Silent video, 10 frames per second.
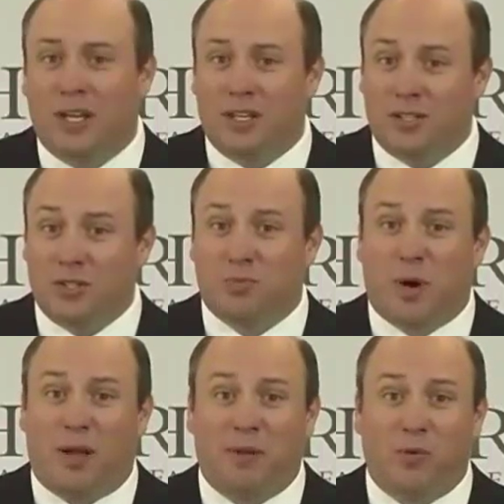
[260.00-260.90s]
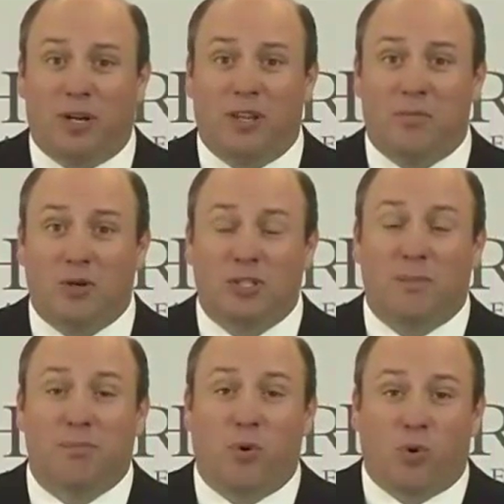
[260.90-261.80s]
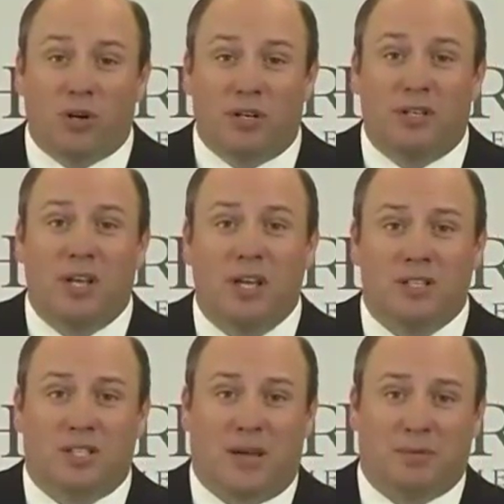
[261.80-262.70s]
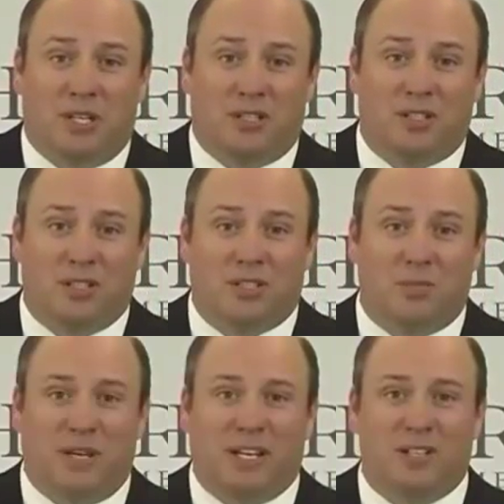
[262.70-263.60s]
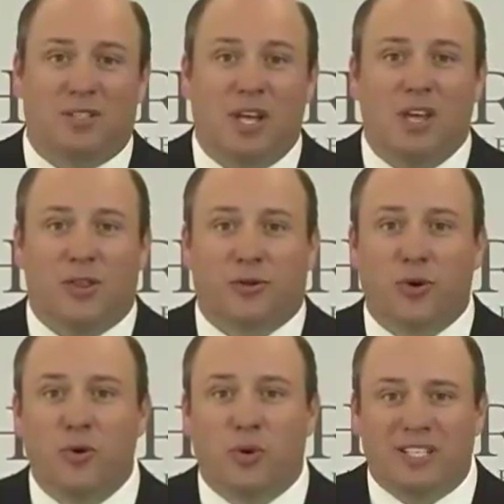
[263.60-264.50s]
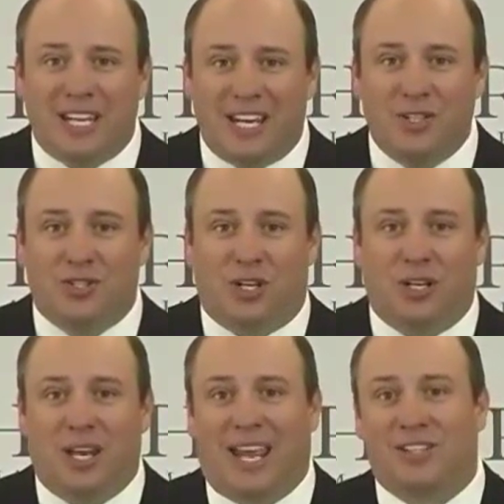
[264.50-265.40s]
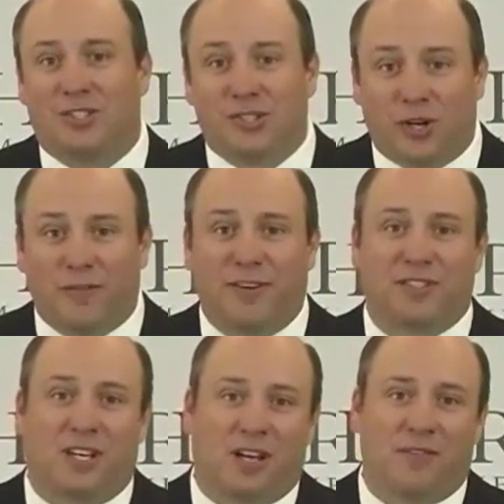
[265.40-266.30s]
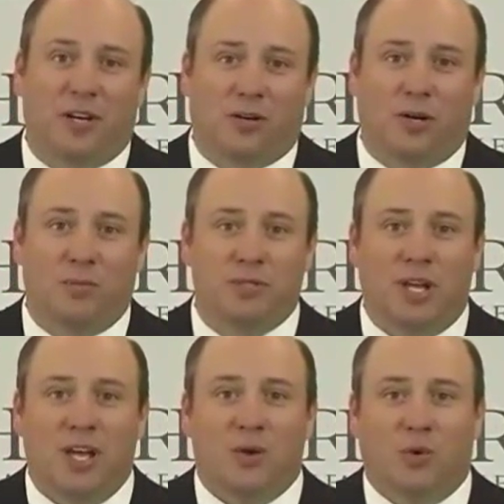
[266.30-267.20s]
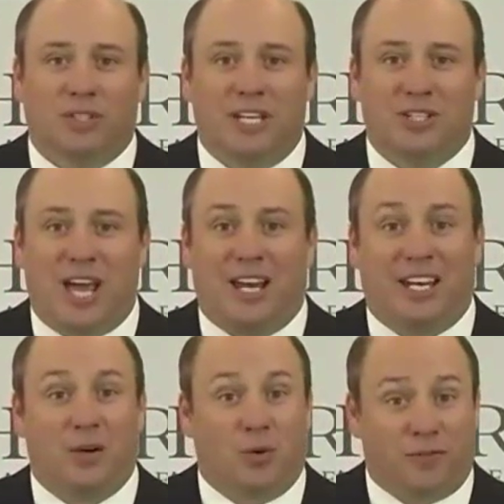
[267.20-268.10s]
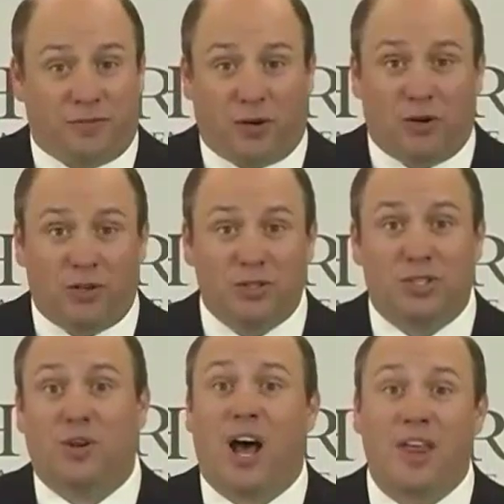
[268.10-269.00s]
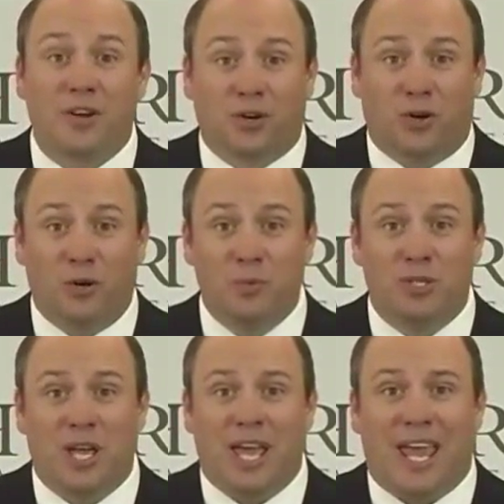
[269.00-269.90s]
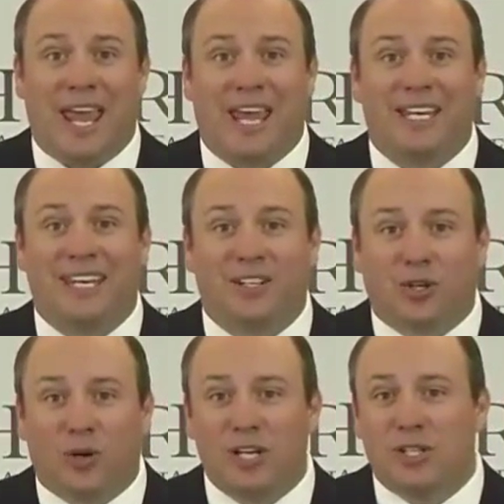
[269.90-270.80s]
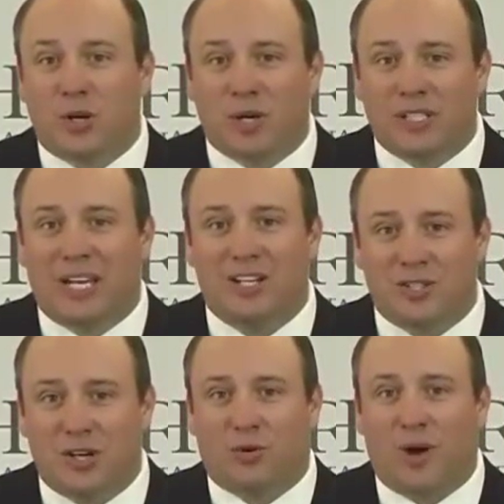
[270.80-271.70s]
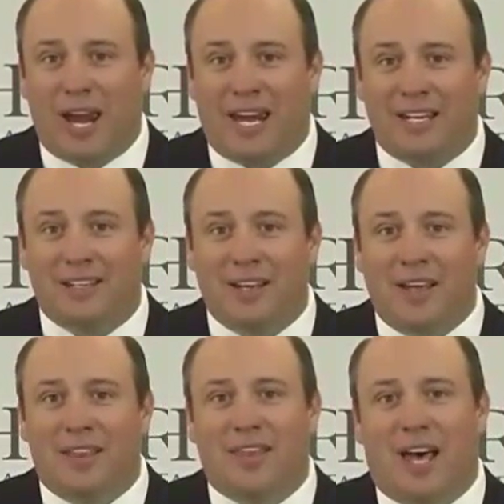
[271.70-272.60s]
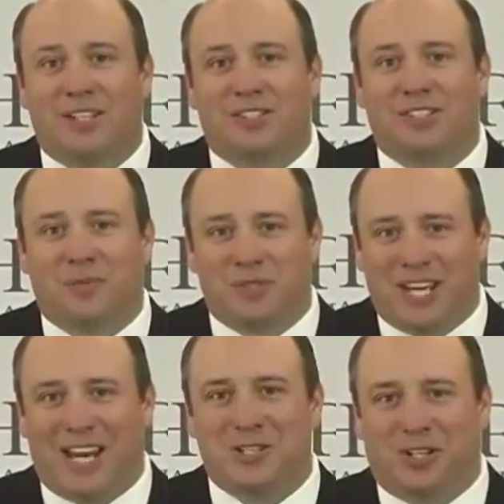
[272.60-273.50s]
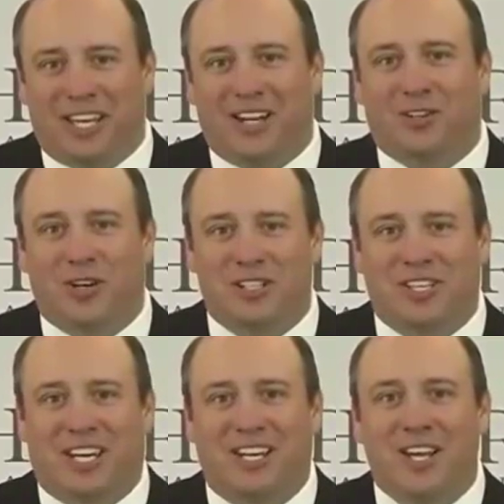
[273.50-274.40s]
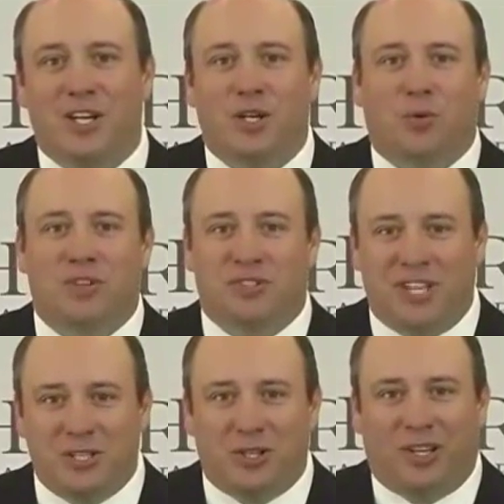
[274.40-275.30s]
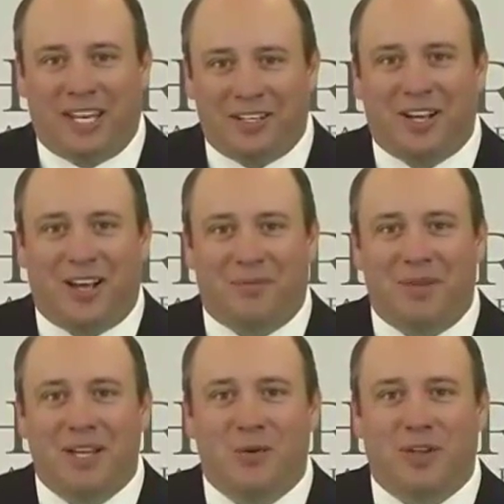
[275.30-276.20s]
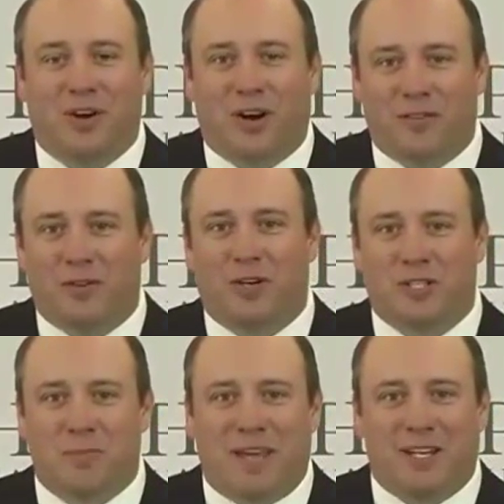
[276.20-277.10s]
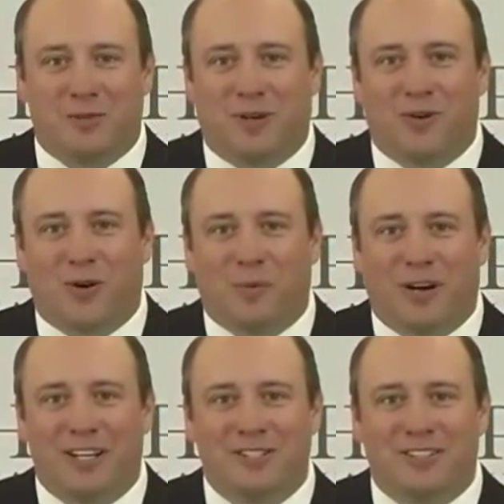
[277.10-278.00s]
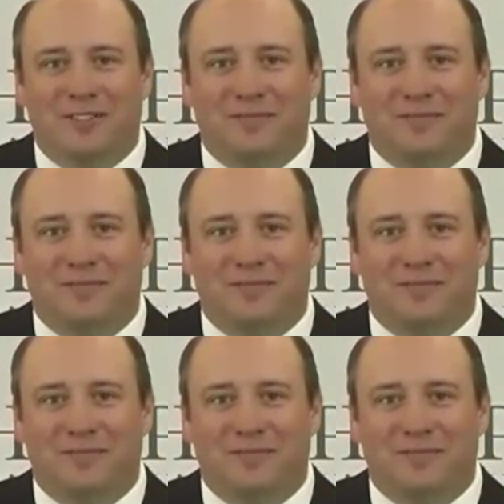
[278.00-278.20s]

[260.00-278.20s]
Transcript: This is probably one of the most important steps of the system because through retention and servicing of your groups, we'll teach you how to get referrals to other groups and increase your retention rate, thus substantially increasing your residual income with Harvard Risk Management Corporation.